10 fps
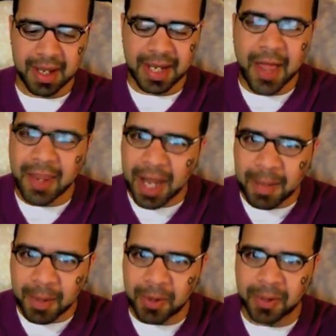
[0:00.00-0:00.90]
Now that I
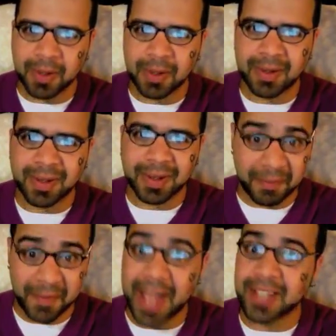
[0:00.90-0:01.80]
am older and the
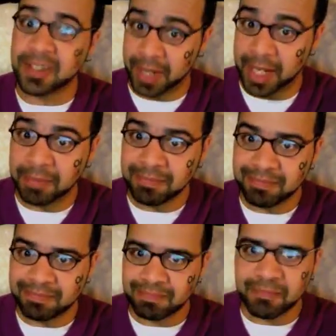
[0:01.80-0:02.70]
facts are in,
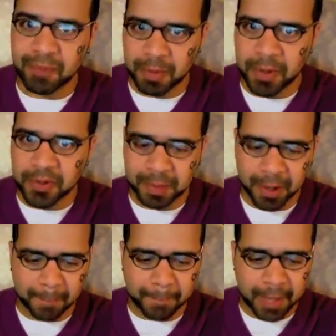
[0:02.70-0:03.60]
for the most part,